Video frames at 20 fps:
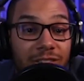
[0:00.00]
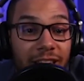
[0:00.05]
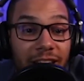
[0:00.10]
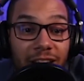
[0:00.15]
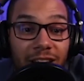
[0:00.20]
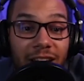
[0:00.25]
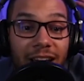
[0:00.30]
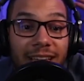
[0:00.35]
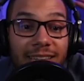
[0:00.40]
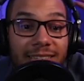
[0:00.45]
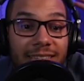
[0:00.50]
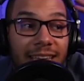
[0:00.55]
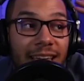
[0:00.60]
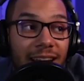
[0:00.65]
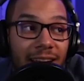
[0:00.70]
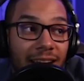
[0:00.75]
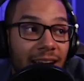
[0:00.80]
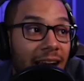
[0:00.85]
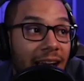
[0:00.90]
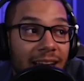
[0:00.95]
There, I said
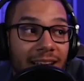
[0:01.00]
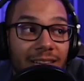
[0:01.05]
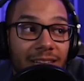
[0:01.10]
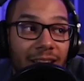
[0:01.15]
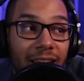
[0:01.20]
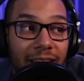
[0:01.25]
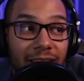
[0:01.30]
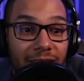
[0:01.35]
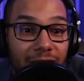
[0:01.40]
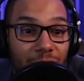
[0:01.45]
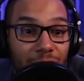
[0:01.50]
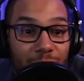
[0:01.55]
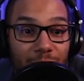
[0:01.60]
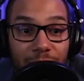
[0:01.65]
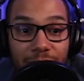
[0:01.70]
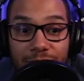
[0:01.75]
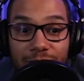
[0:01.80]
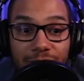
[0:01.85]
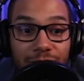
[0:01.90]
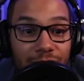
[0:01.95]
it. I didn't like
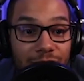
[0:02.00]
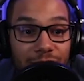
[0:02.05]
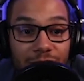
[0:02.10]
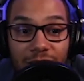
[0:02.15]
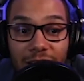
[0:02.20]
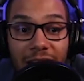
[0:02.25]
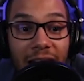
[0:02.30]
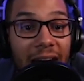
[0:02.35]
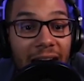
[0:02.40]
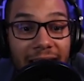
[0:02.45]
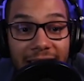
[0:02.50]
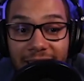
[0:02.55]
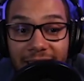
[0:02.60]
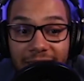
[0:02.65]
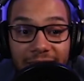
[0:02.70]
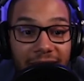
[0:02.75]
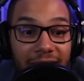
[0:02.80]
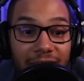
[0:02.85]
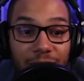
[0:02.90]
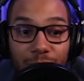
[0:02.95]
Ghostbusters. I didn't
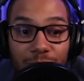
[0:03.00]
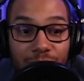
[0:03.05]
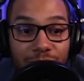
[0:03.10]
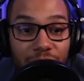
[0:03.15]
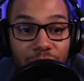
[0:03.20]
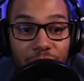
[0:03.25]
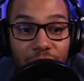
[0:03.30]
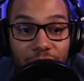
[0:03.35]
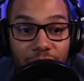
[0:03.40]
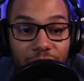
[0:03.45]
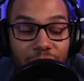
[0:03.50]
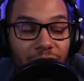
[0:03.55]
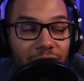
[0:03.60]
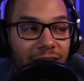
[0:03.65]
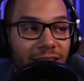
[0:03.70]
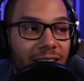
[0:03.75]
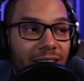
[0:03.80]
think it was very good.